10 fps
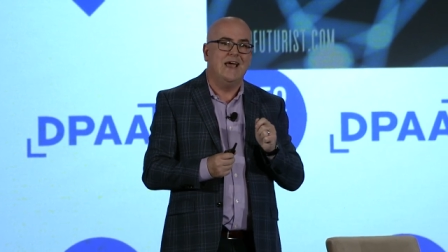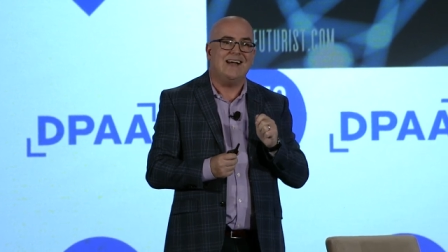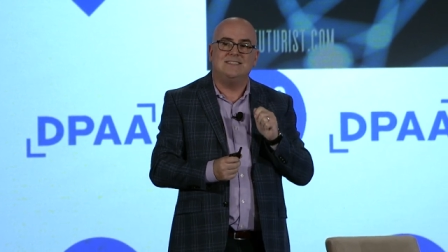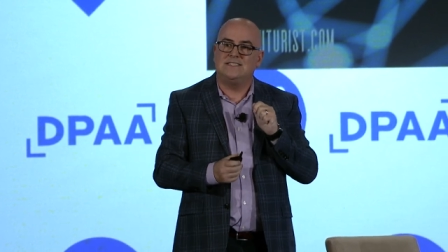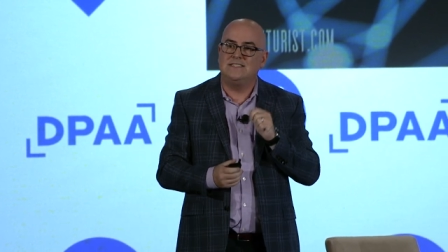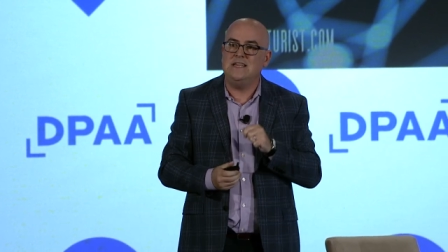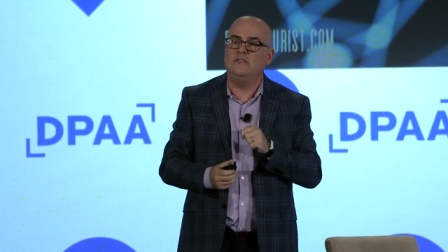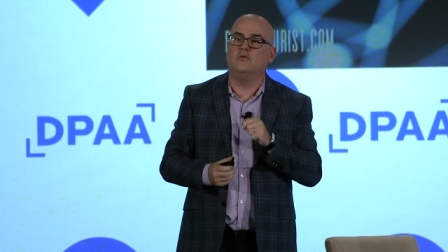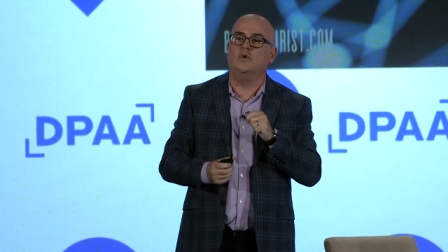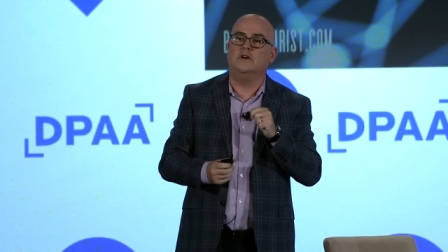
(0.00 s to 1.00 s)
and see
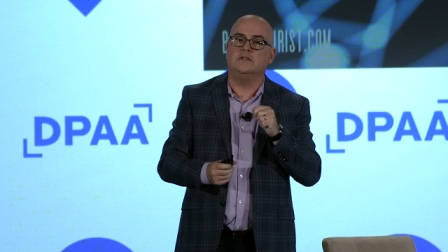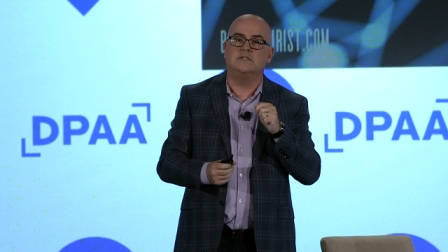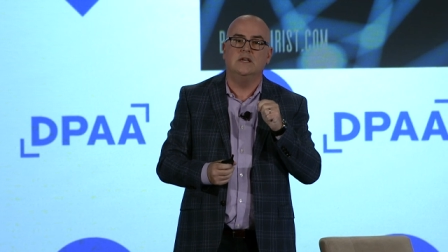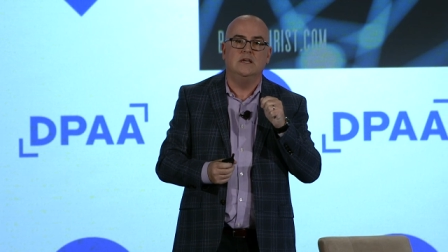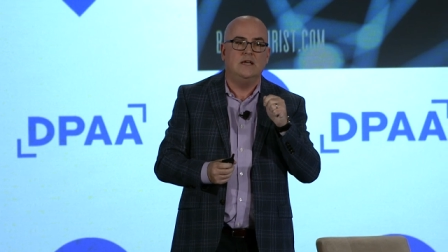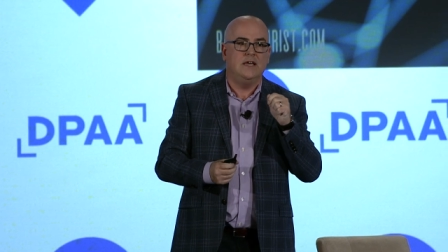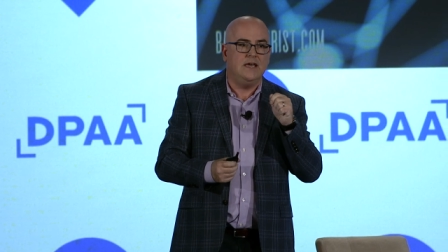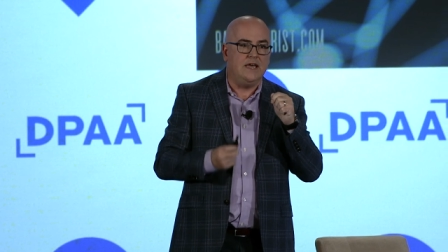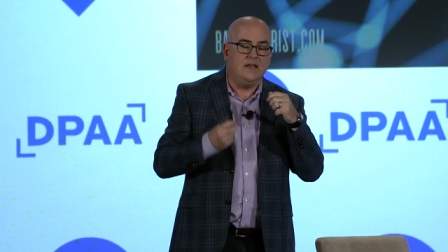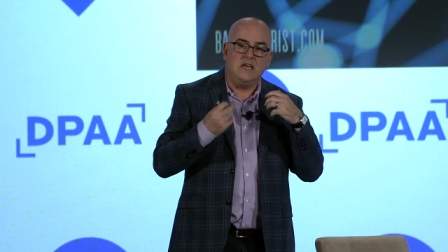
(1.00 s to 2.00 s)
the world
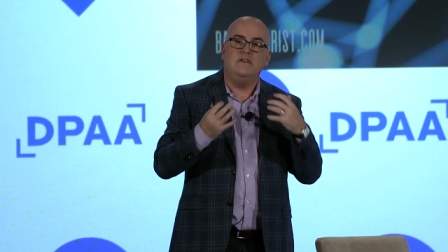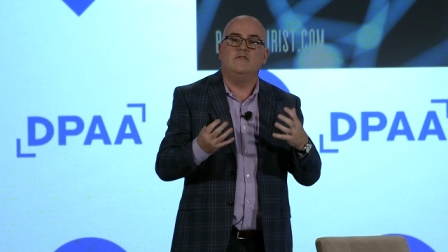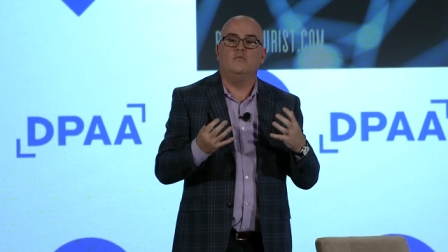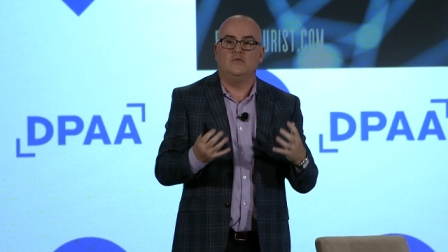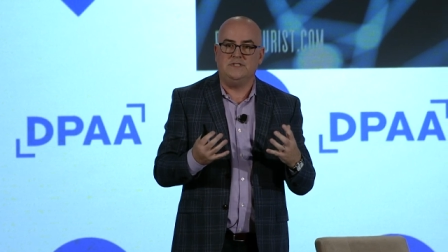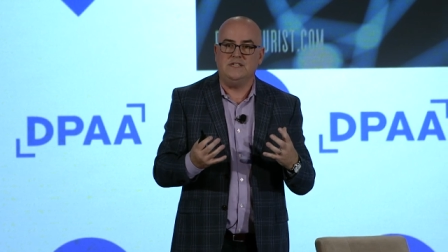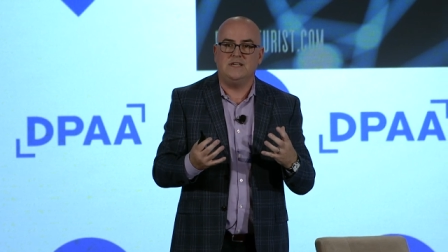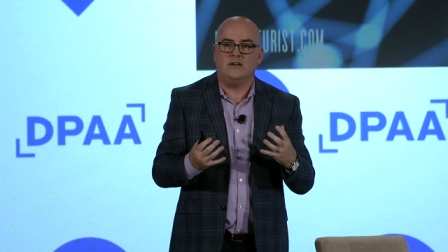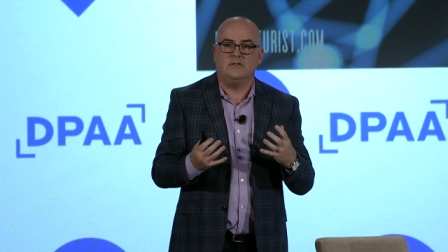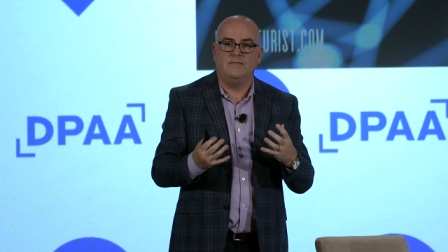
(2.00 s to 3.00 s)
in even more
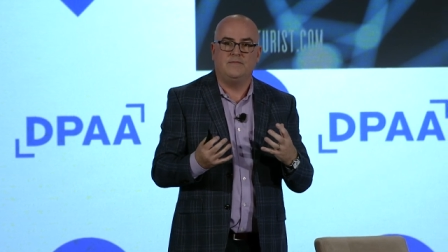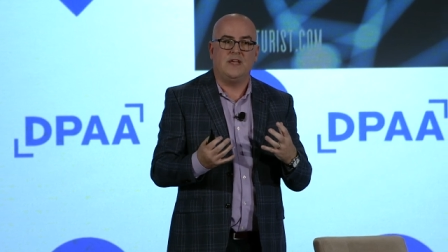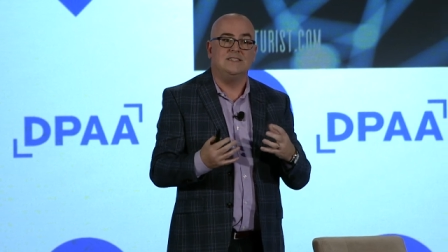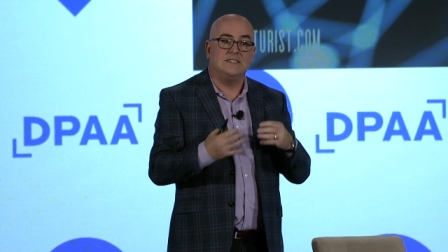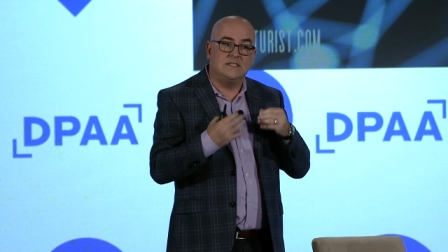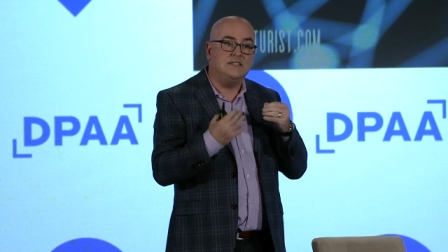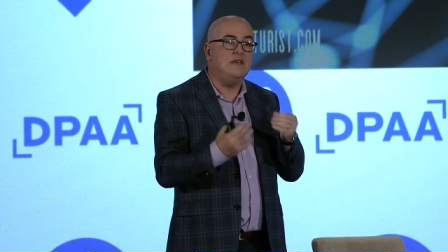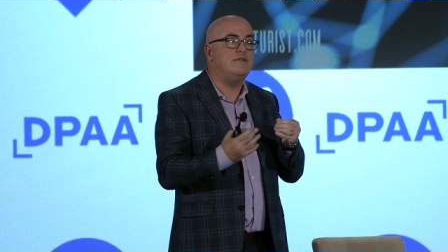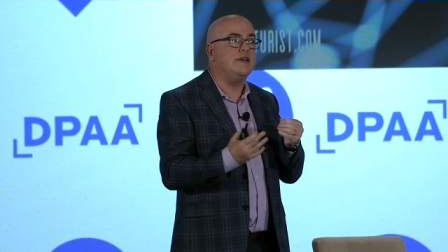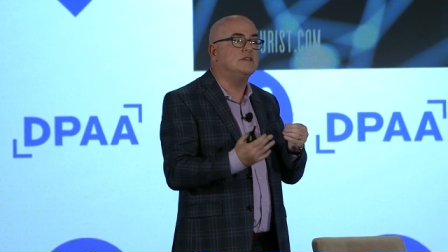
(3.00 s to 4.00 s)
detail and to see
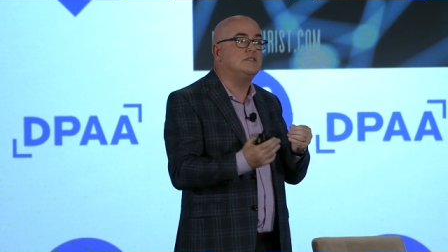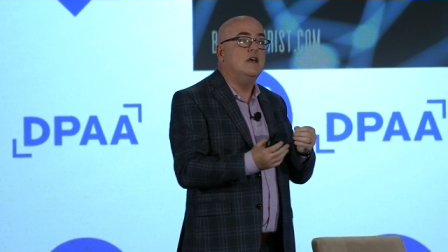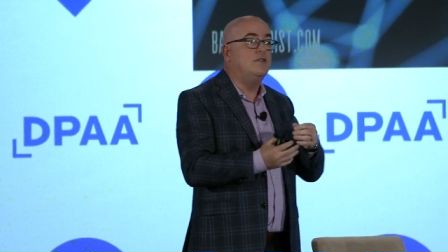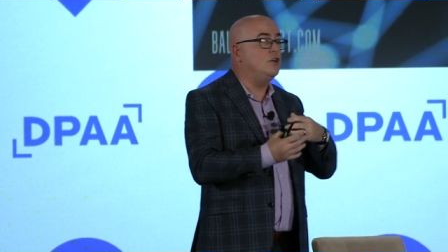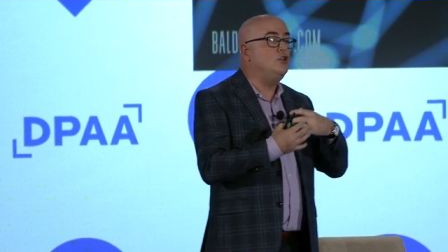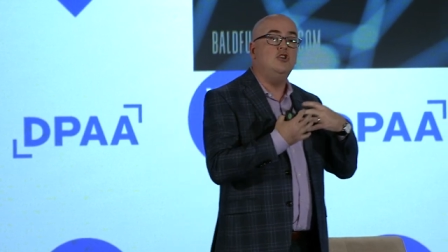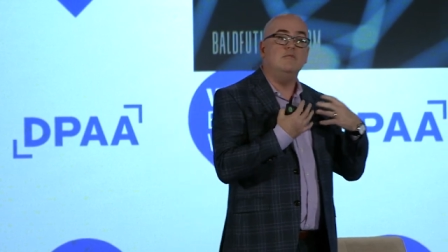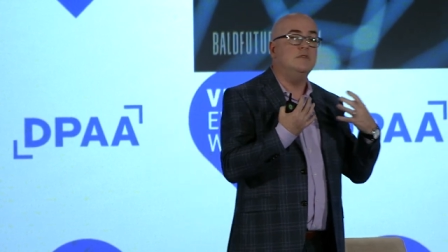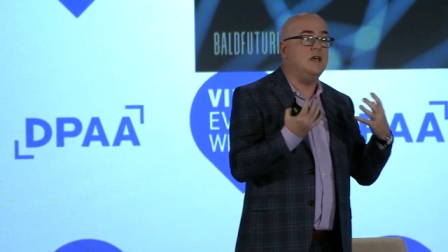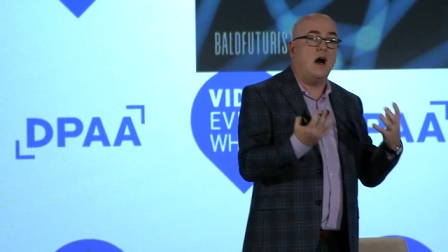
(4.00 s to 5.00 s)
things that
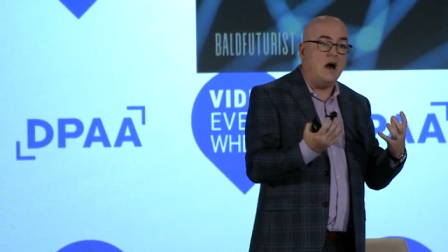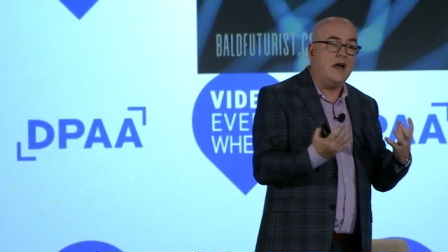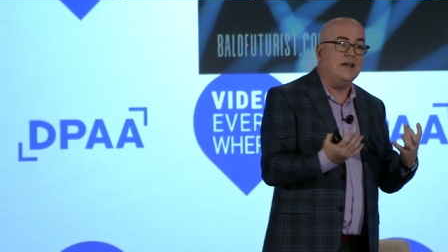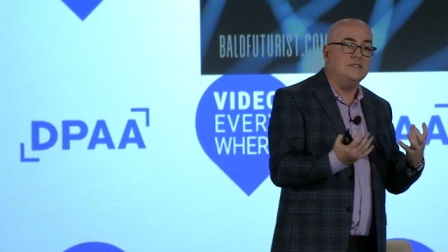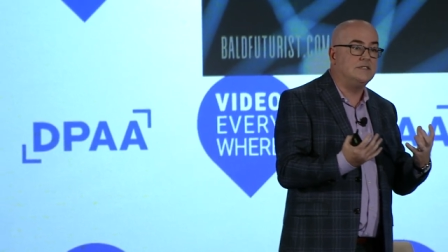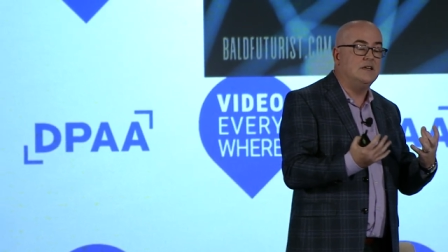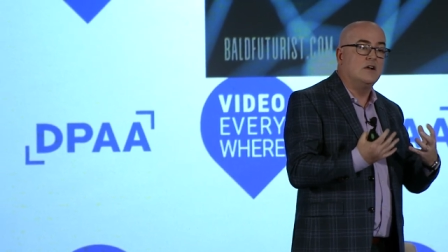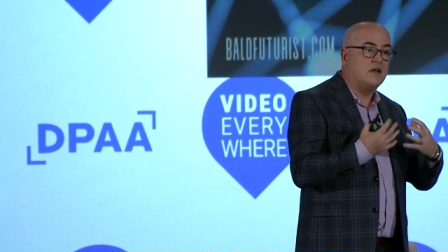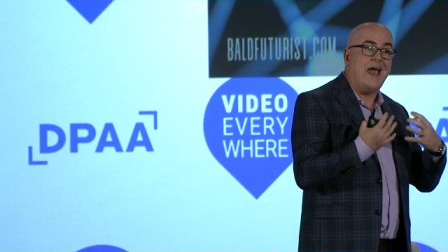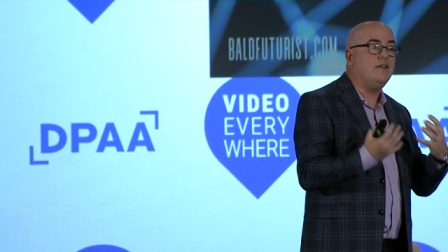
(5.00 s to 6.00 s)
human eyes
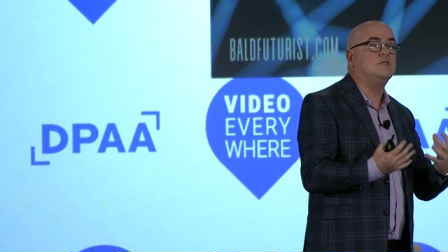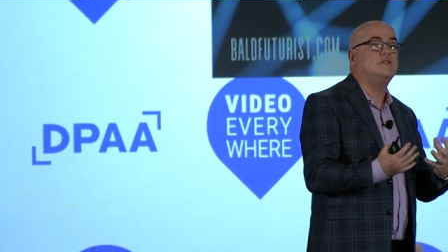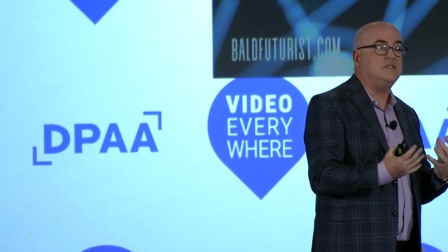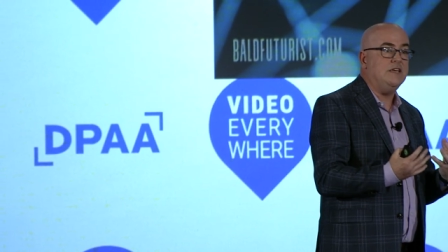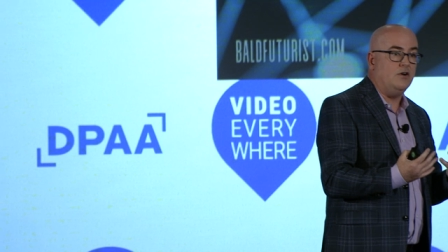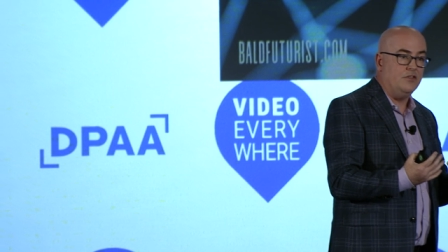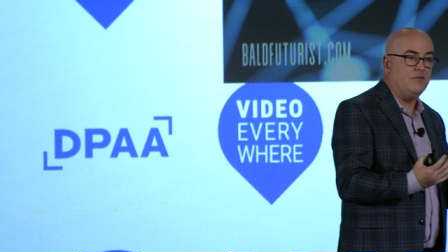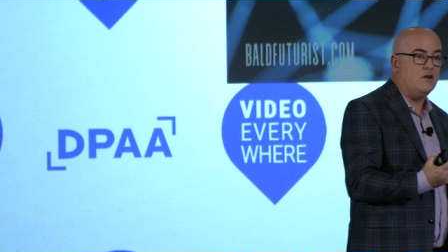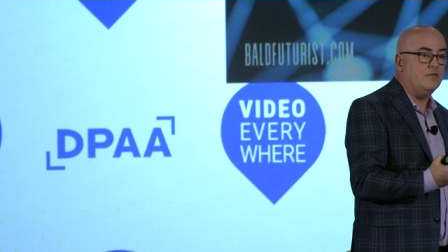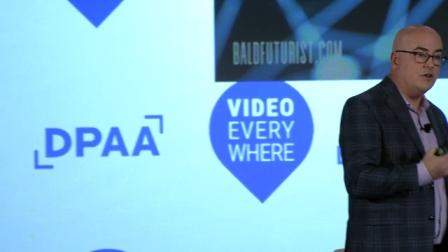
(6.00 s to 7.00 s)
cannot see on their
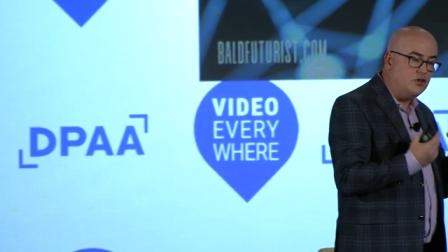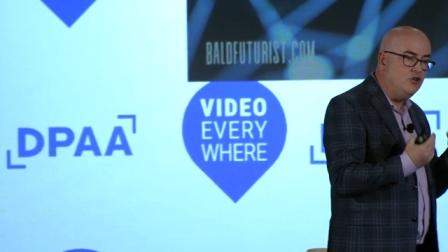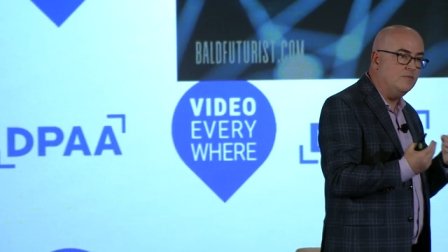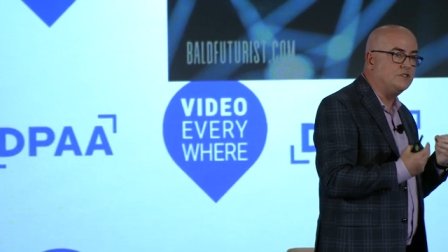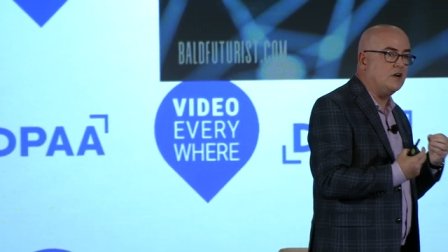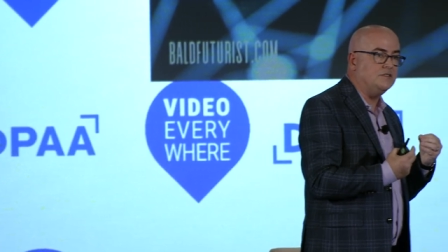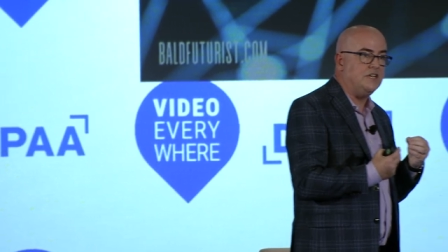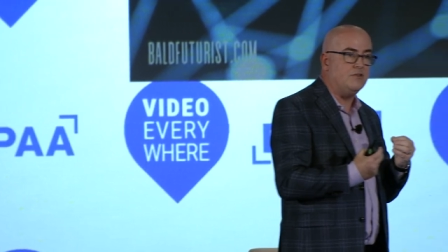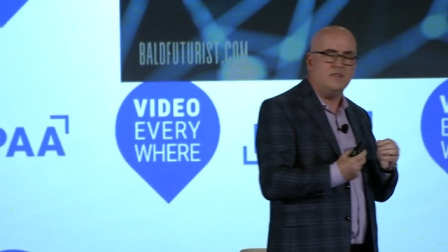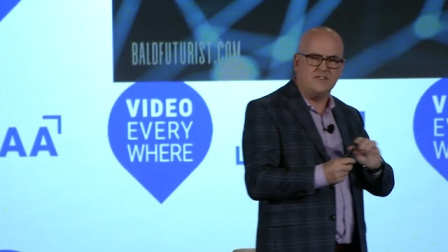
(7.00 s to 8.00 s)
own, that humans can't see
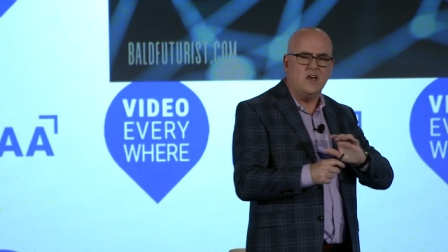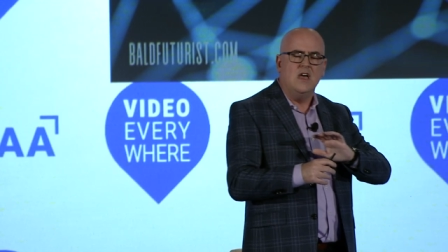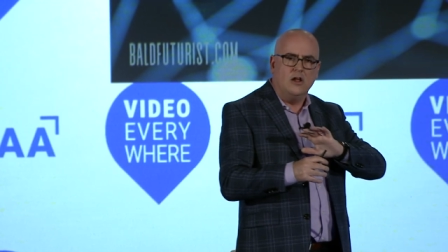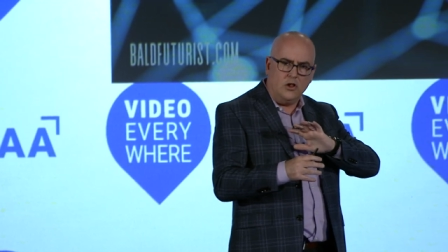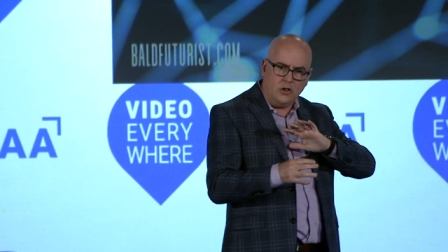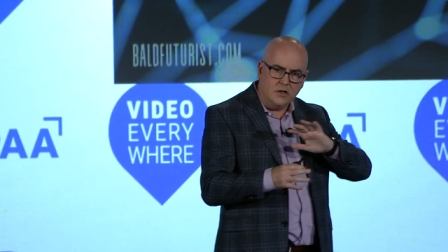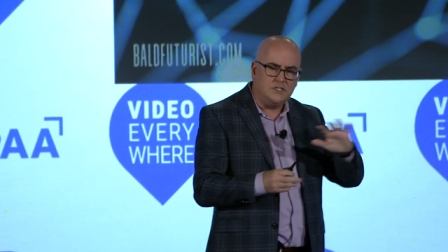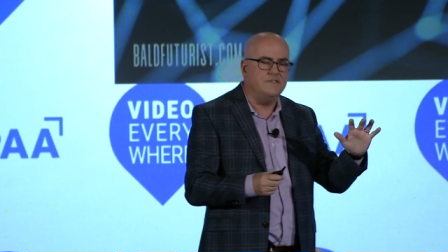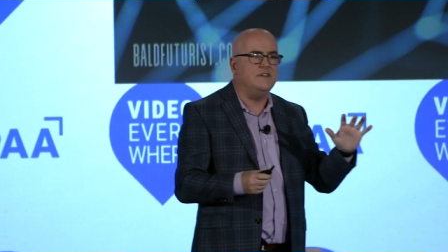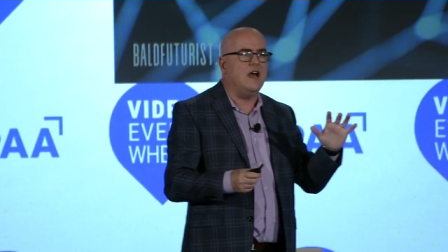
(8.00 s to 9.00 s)
on their own. There's
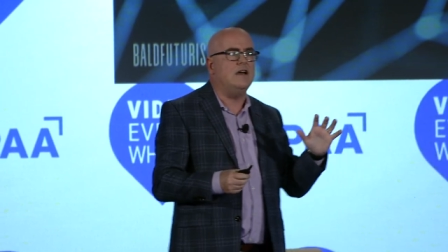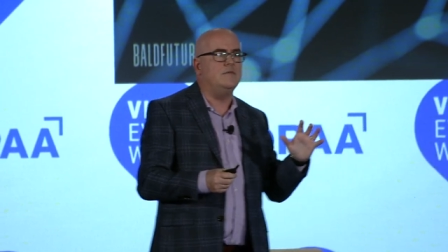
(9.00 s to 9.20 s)
lots of um,